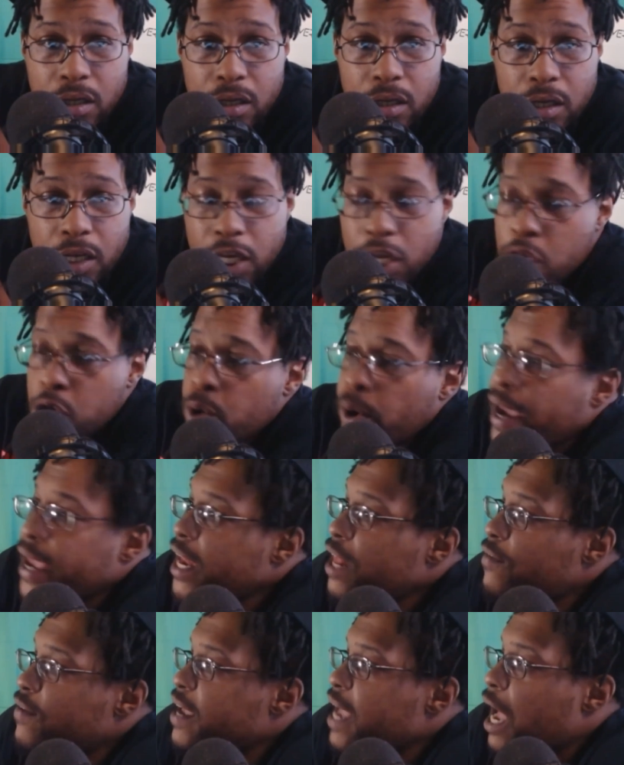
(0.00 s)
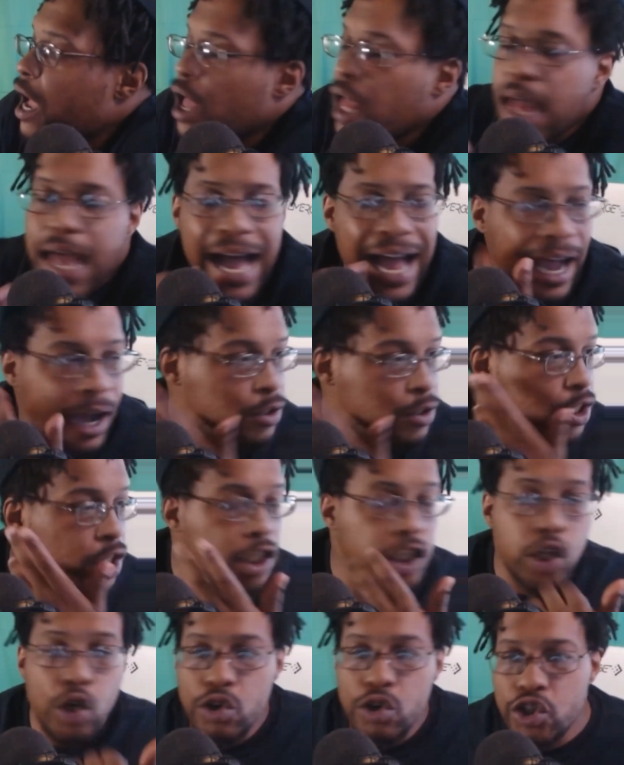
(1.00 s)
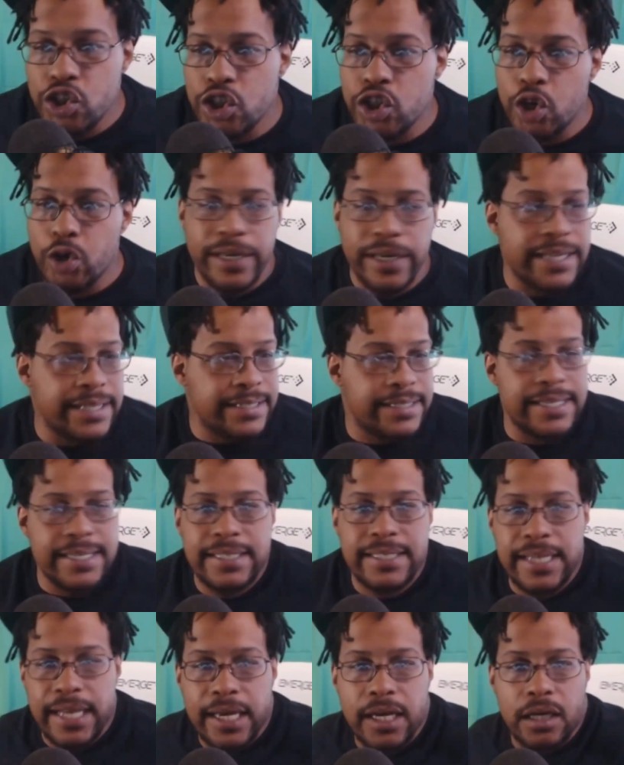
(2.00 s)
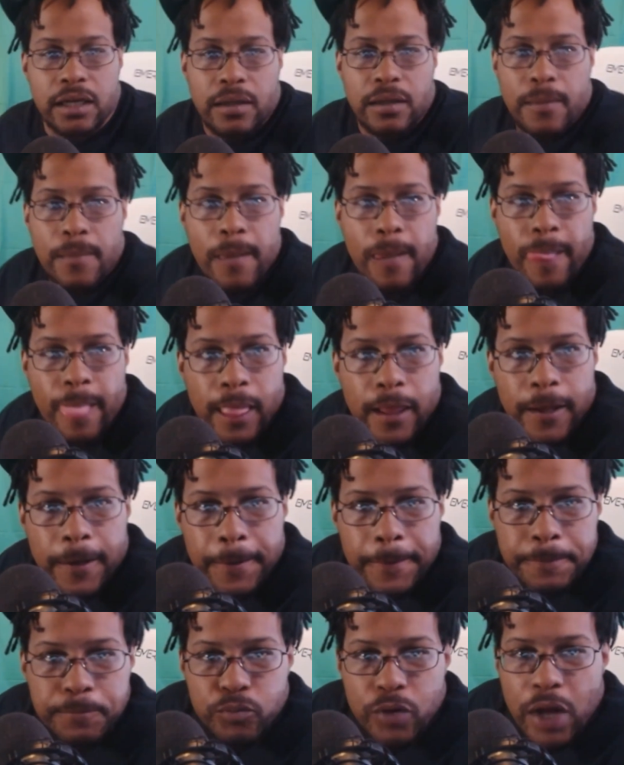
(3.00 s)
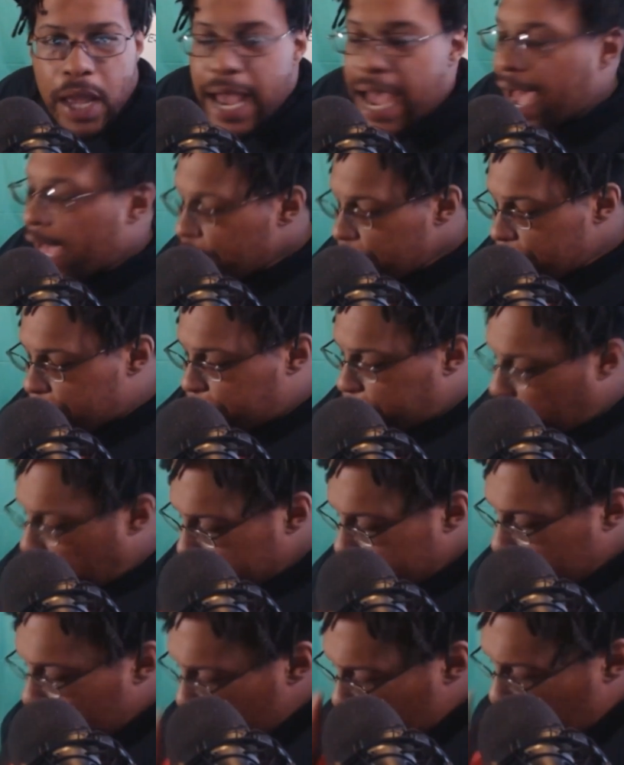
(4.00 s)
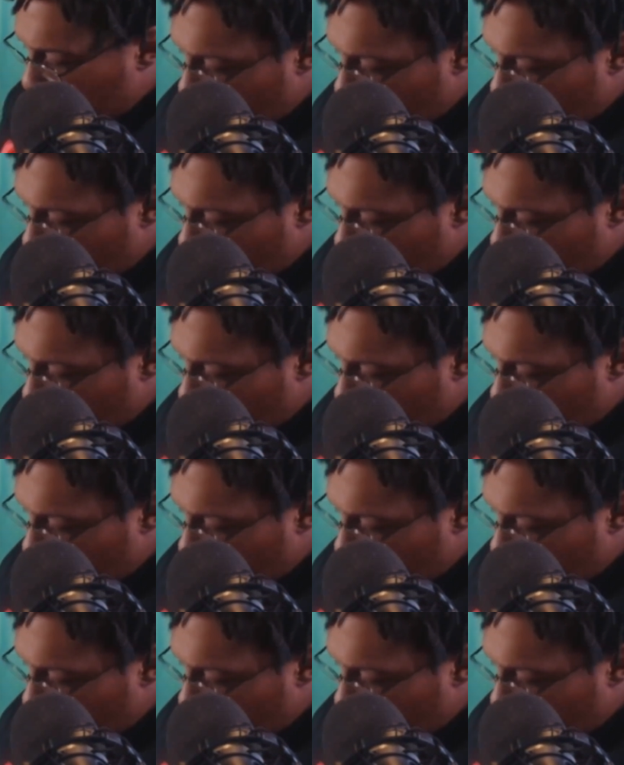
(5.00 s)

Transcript: Nigga, you ain't even got... How delusional is this nigga? How the fuck did